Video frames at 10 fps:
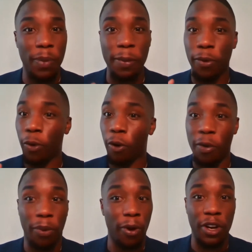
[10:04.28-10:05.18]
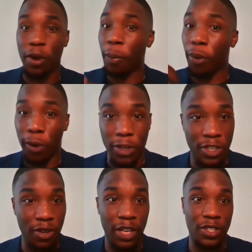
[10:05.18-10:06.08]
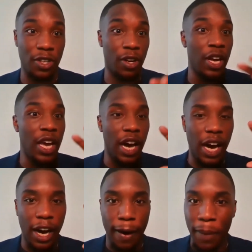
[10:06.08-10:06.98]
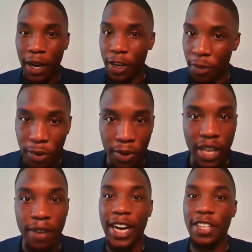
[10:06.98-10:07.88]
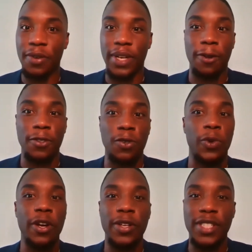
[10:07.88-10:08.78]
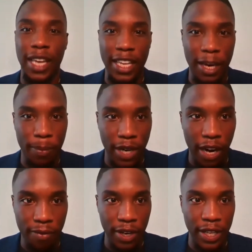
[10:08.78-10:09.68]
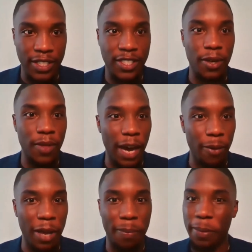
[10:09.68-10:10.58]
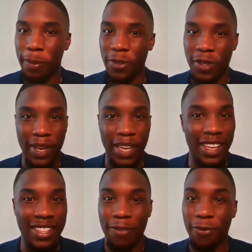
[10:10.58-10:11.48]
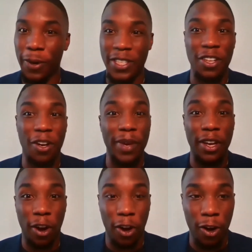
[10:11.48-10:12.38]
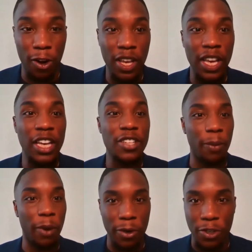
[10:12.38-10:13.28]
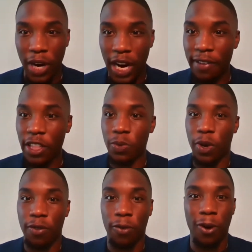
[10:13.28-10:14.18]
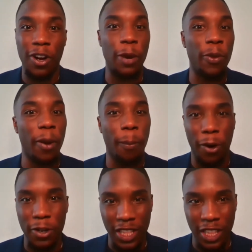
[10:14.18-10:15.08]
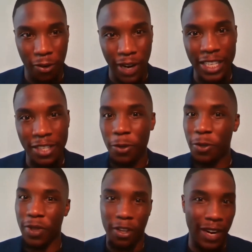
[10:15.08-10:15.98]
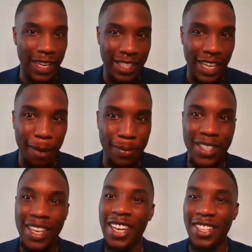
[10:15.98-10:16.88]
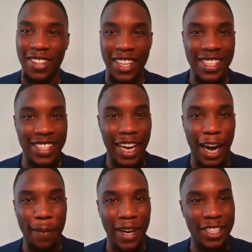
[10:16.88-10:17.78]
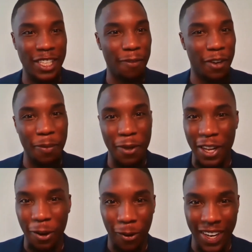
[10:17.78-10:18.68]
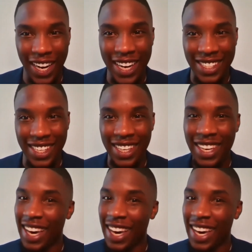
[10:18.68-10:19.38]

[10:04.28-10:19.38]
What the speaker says: people who are reporting to a board structure, a community advisory council. We are setting up governance so that way people's opinions and voices are being heard, so that way we're driving this work forward and we are merging the grassroots with the grass tops. So this is a combination of community organizing,